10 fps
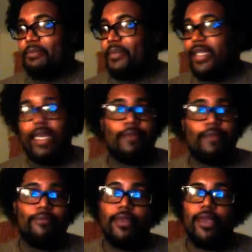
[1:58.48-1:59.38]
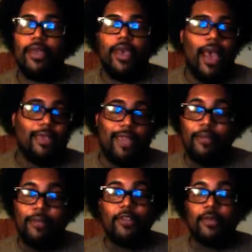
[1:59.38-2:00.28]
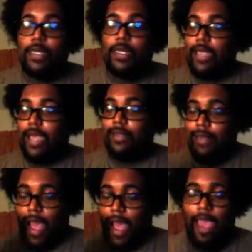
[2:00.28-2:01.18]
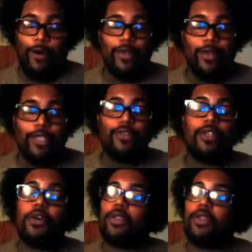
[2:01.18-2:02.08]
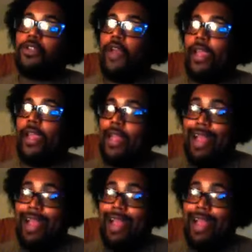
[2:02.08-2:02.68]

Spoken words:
Yeah, I stopped using my Titan. I only used the Golden Dragon. I